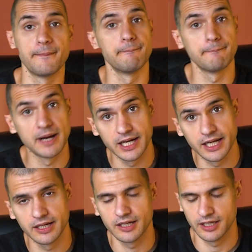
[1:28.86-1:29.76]

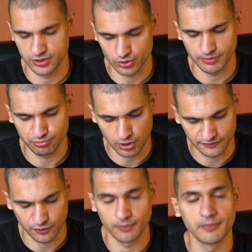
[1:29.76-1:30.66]
money into the
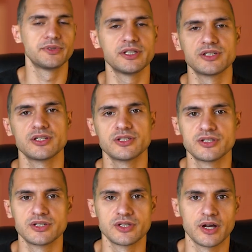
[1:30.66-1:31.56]
platform. This
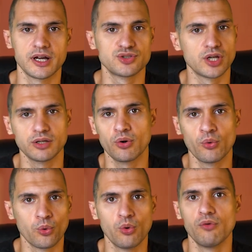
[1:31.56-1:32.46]
is a general
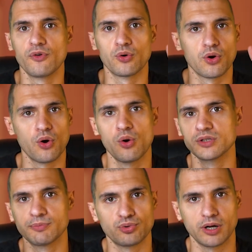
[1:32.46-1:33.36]
rule for all
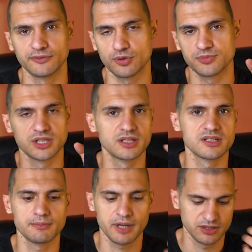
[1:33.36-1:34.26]
the platforms. It
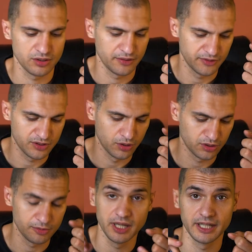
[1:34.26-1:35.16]
doesn't matter if it's going
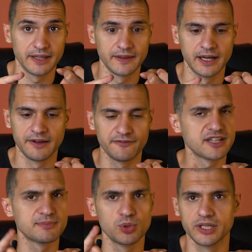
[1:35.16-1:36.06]
to be, again,
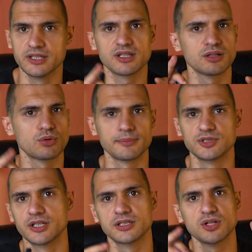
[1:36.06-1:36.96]
Facebook, Instagram,
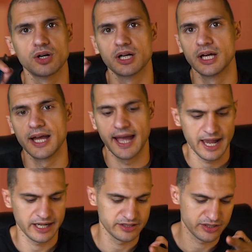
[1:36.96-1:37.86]
TikTok,
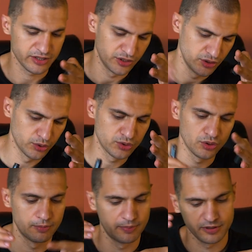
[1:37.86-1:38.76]
X,
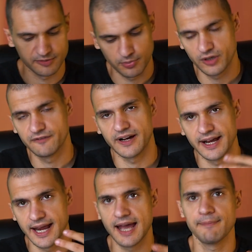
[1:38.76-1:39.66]
YouTube,
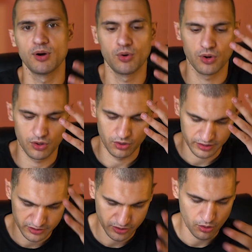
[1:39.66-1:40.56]
Spotify, Apple,
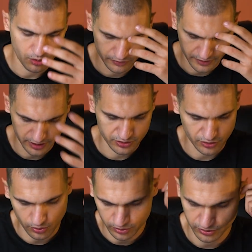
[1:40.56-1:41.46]
and so on and
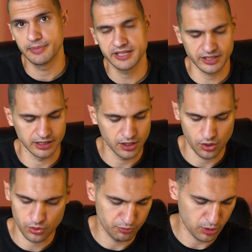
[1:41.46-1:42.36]
so on. Basically,
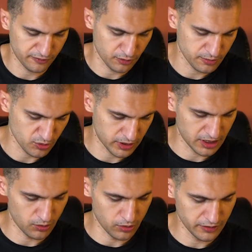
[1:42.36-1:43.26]
all the platforms, what
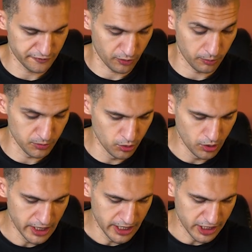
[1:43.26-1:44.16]
they want from you
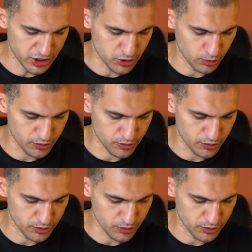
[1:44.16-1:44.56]
is to